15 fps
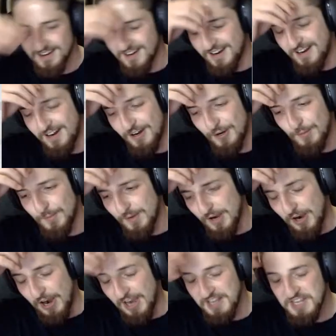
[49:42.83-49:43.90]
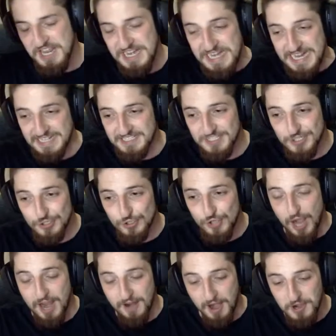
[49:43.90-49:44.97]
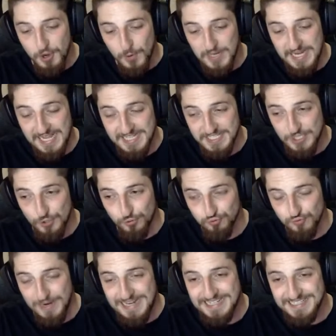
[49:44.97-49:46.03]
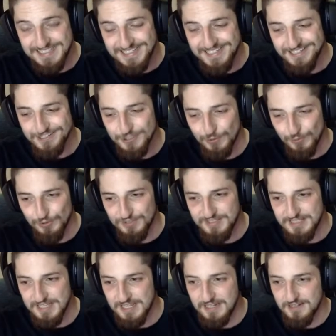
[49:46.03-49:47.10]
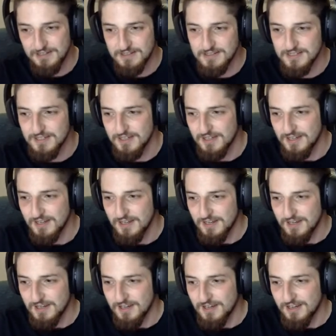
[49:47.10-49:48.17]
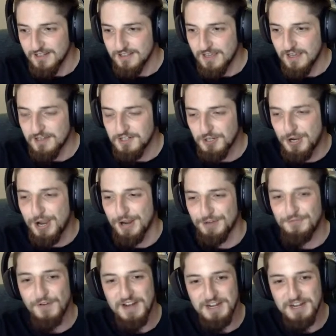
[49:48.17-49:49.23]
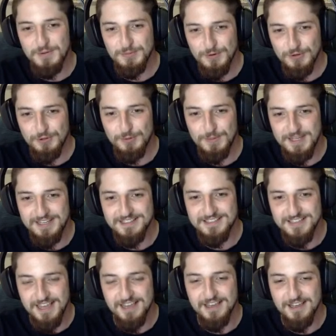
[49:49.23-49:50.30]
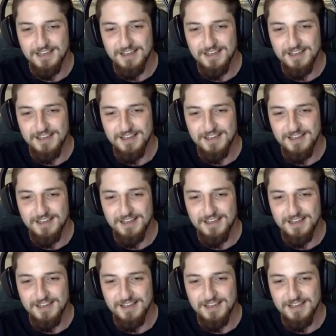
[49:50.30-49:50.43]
It gets. I know it gets crazy towards the end. Yeah, underground fighting with rollerblades. Yeah.